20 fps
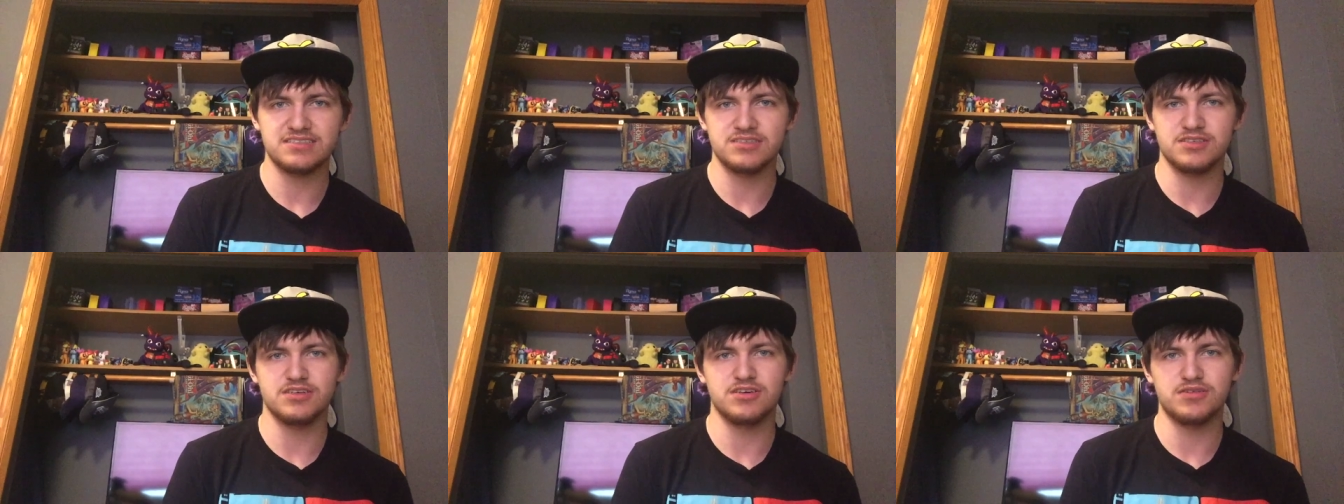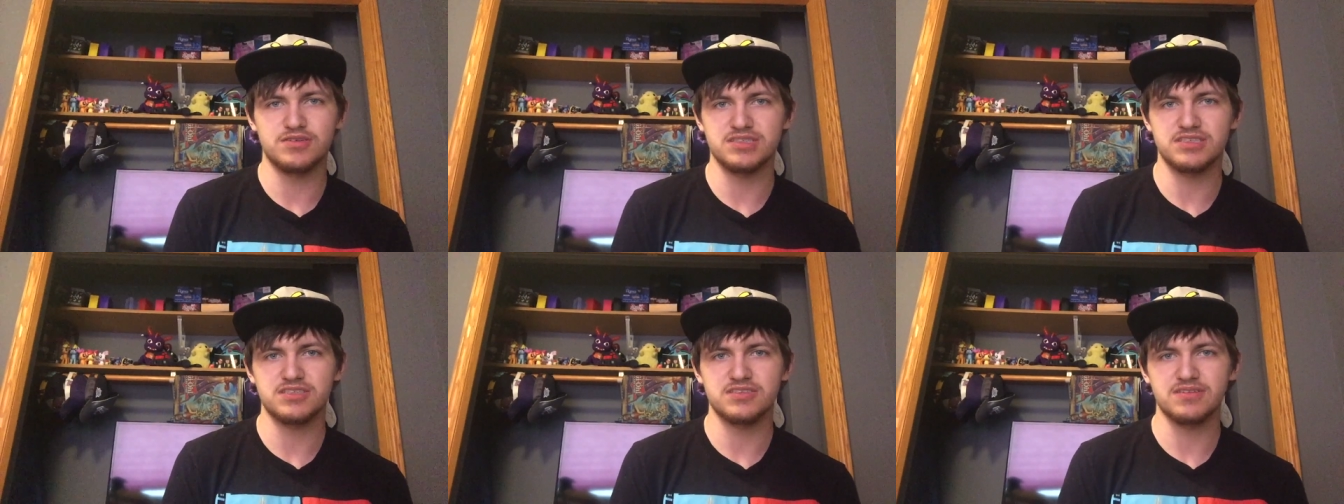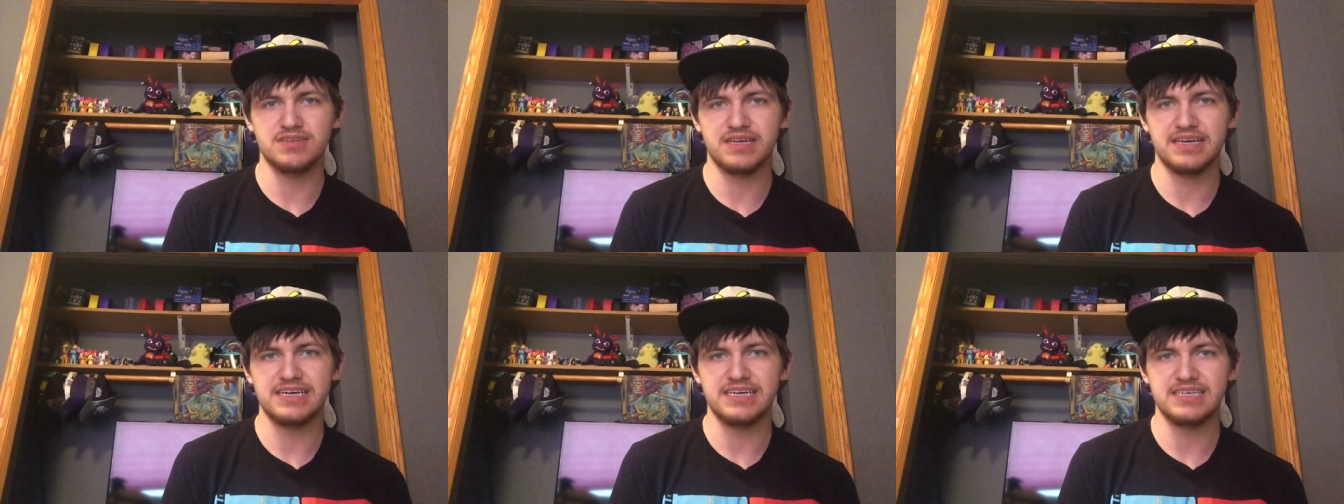to go
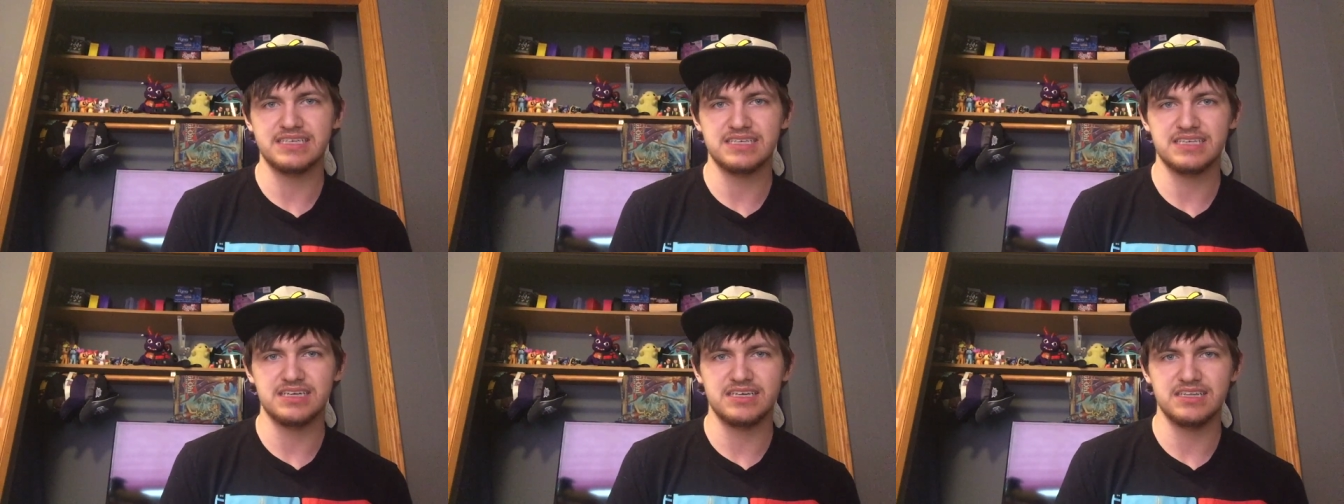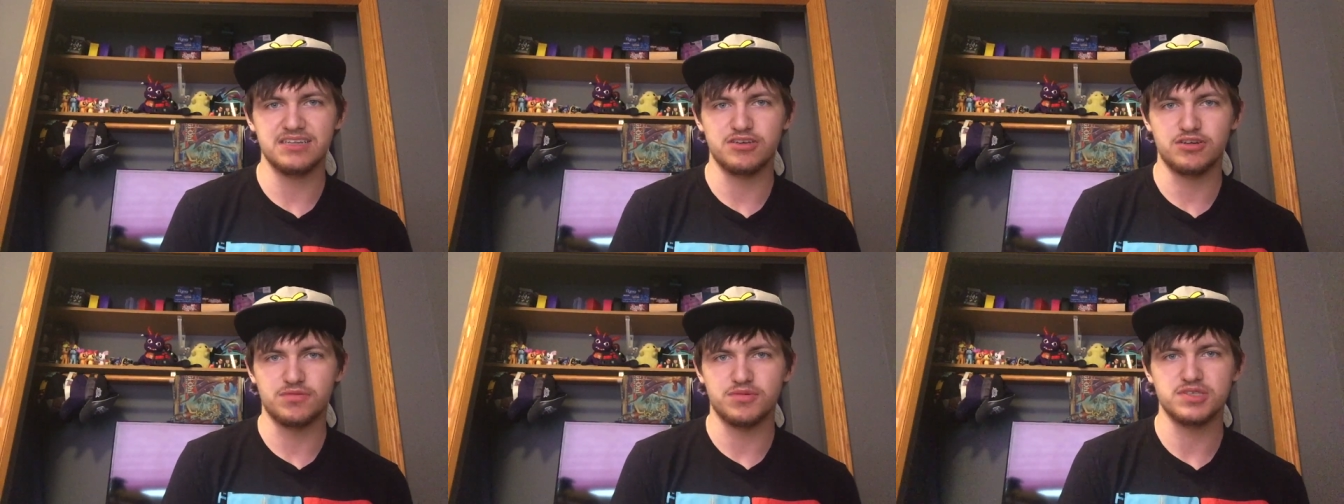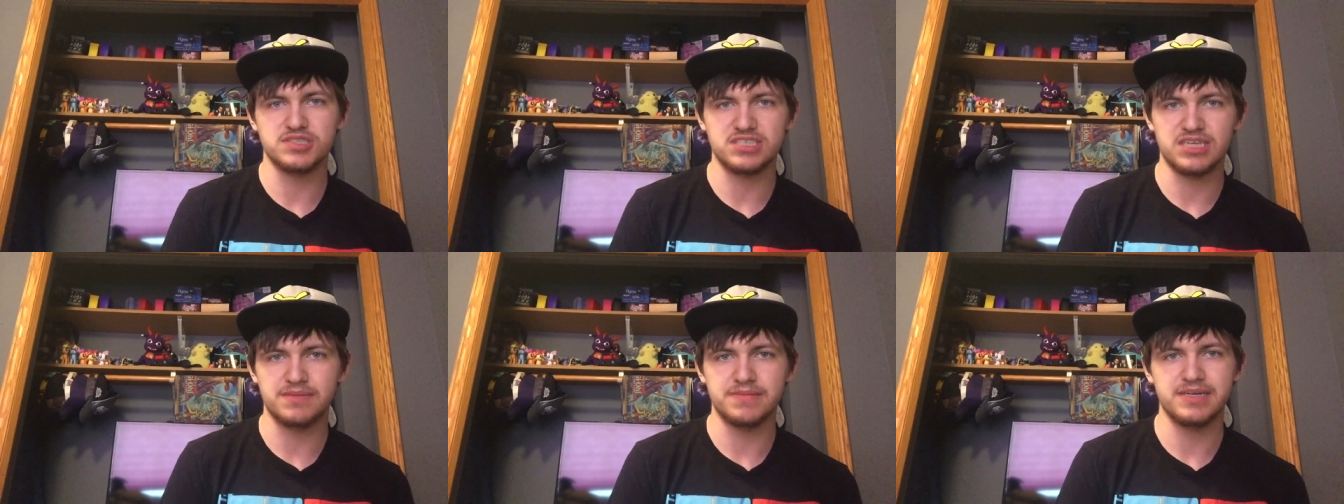into like a
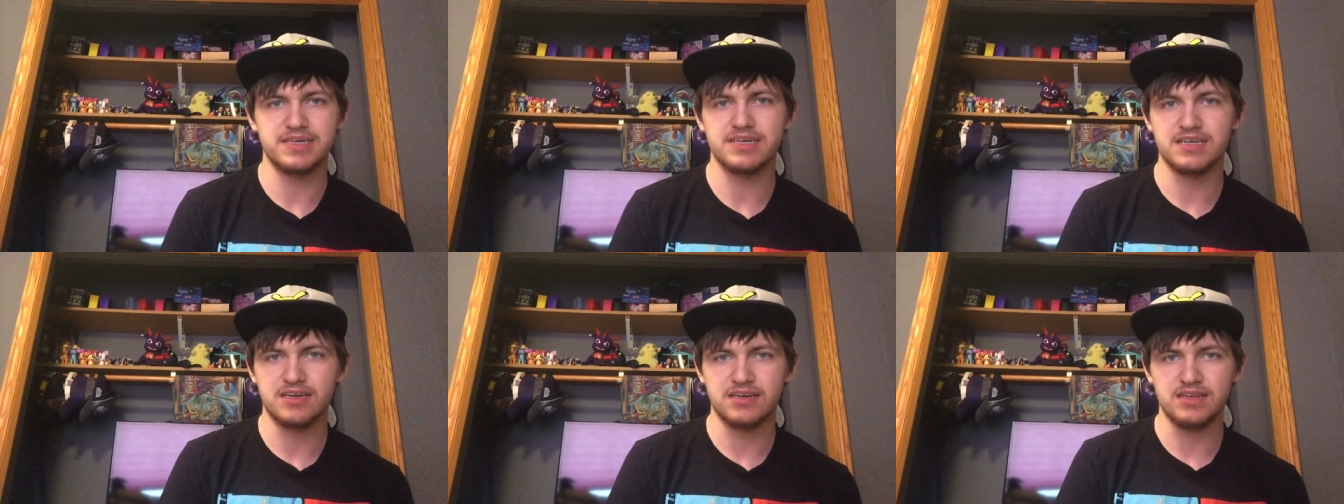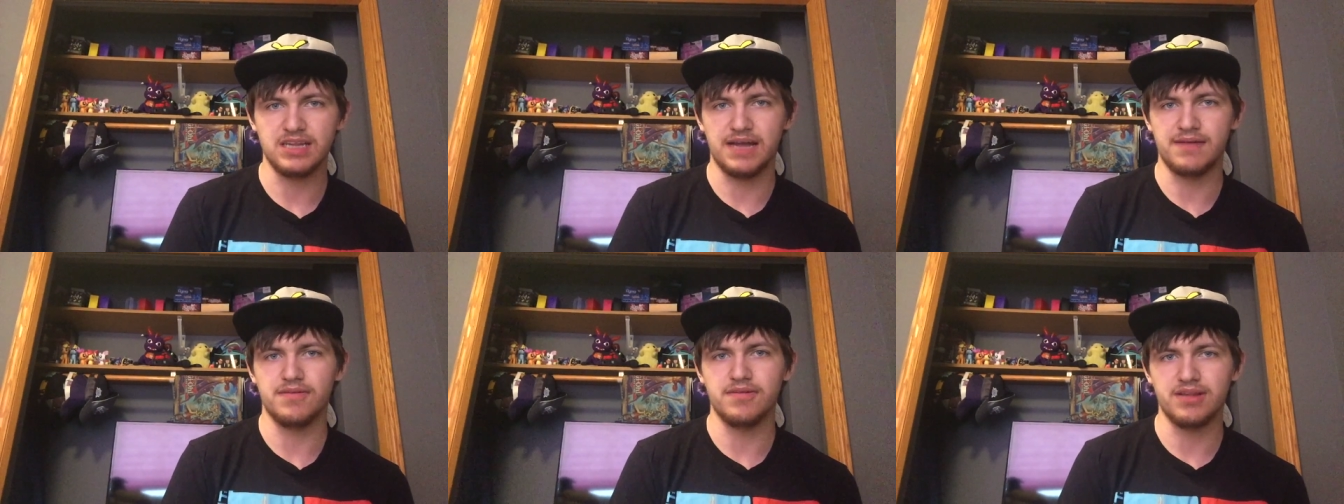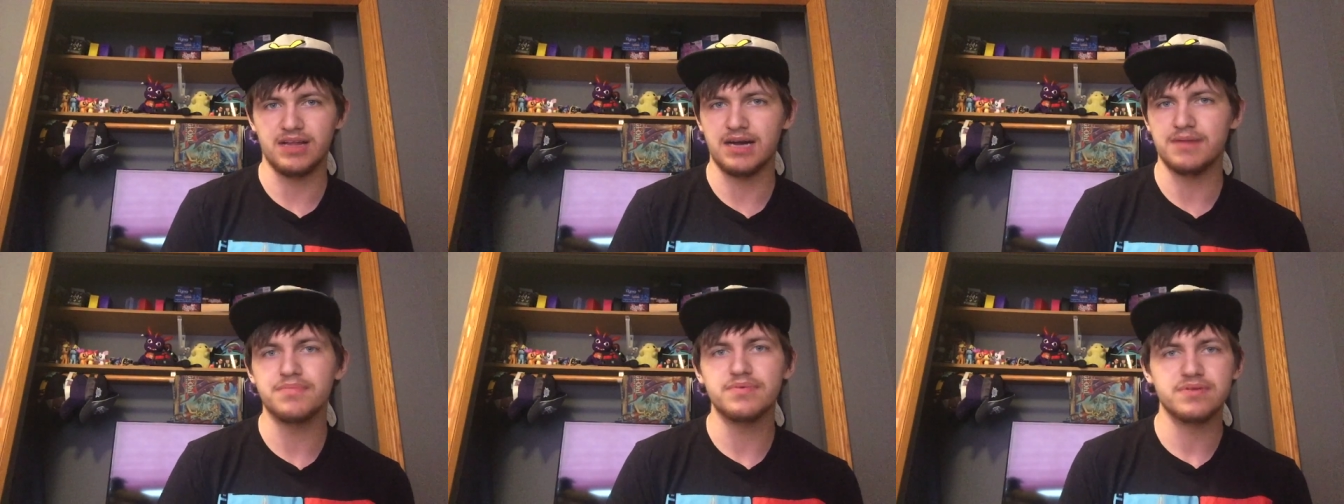level summon,
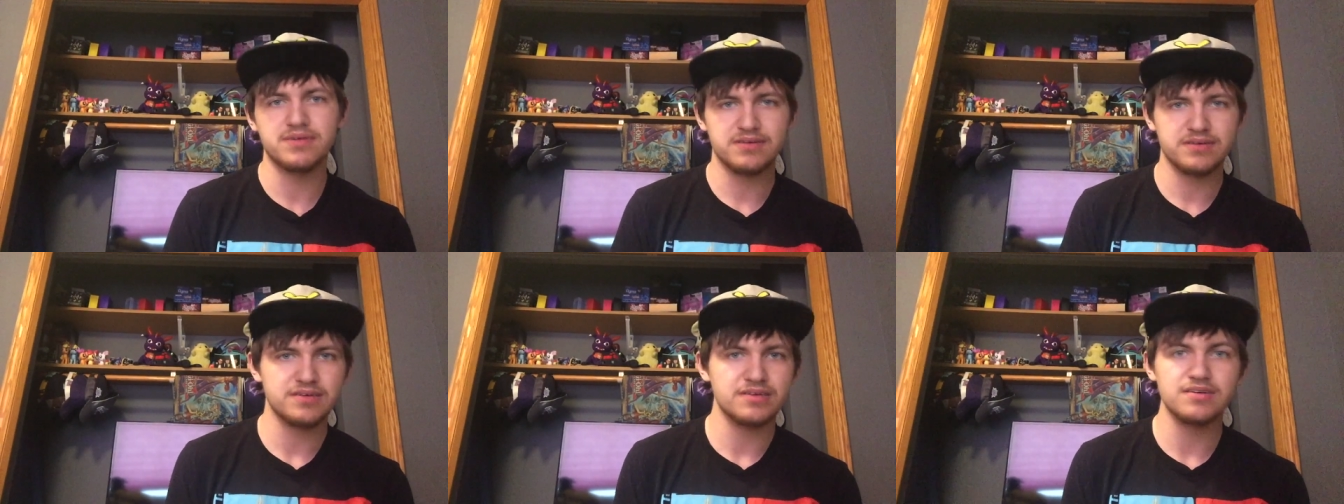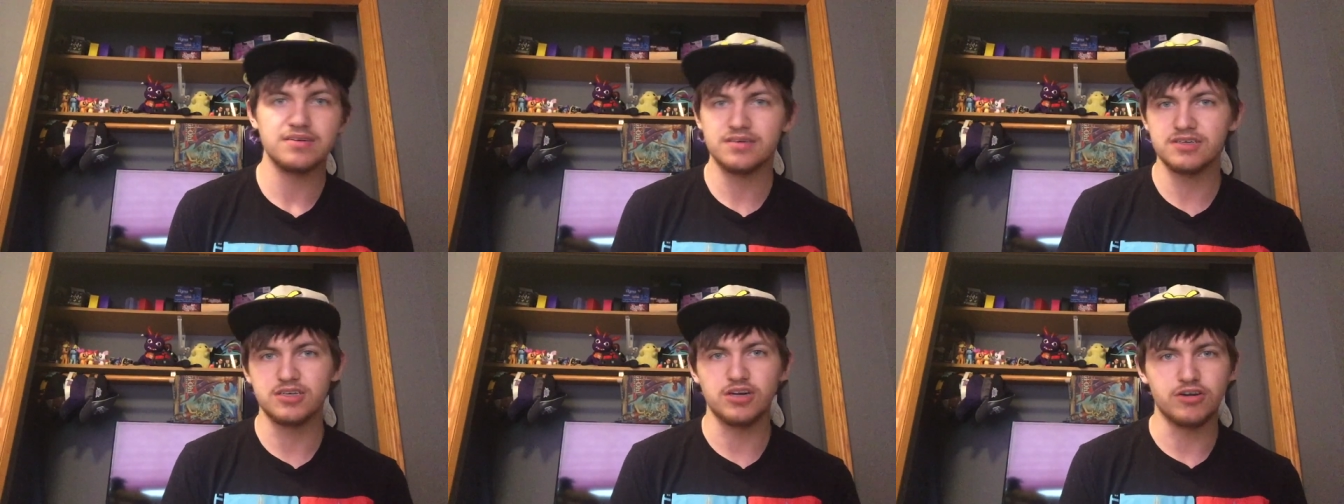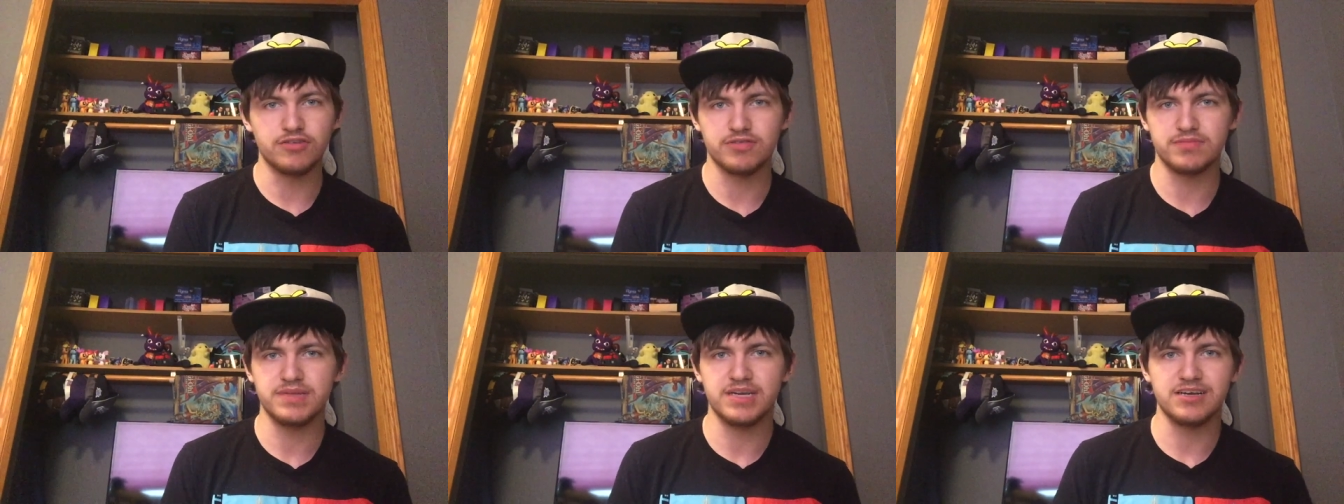level up,
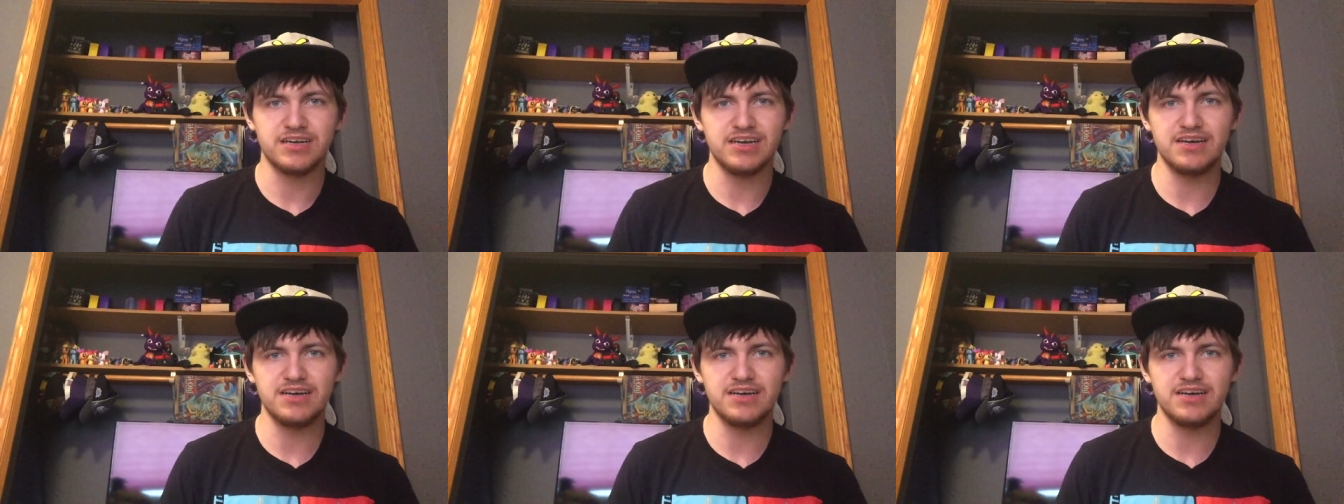go from there.